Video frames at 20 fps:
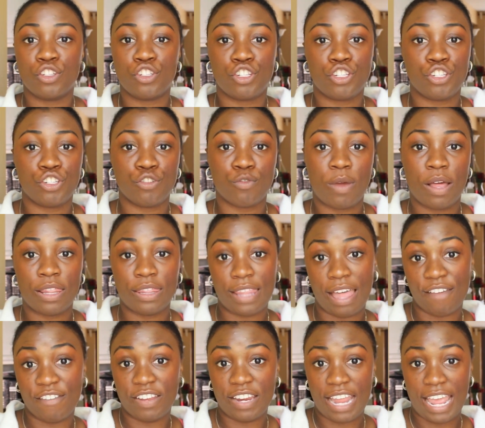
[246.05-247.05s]
to
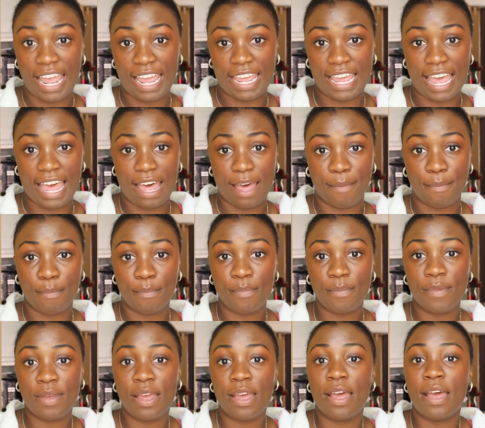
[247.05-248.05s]
11
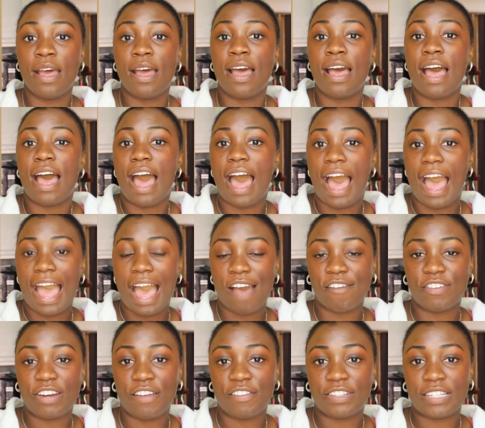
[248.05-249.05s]
a.m., I
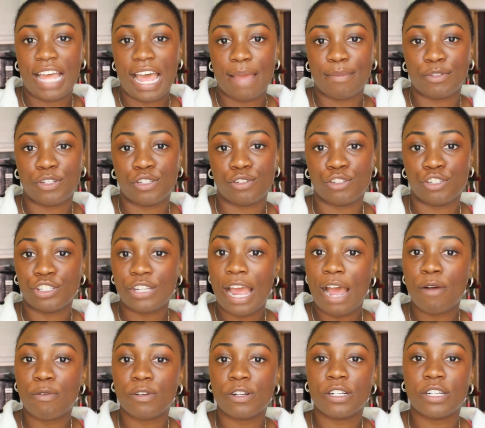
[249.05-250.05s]
have enough time to
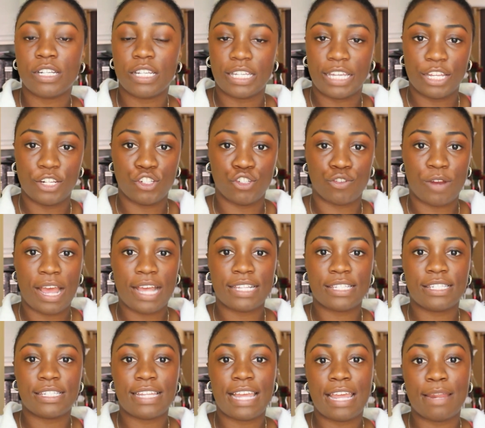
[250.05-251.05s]
shower, get
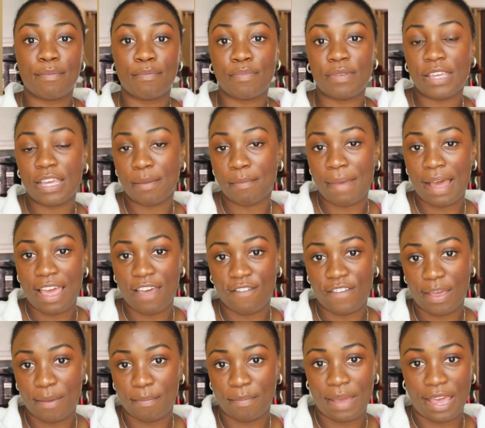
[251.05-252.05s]
dressed, and be at my
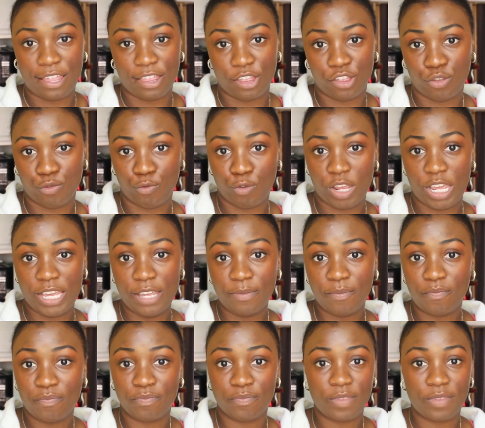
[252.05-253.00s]
event by 3.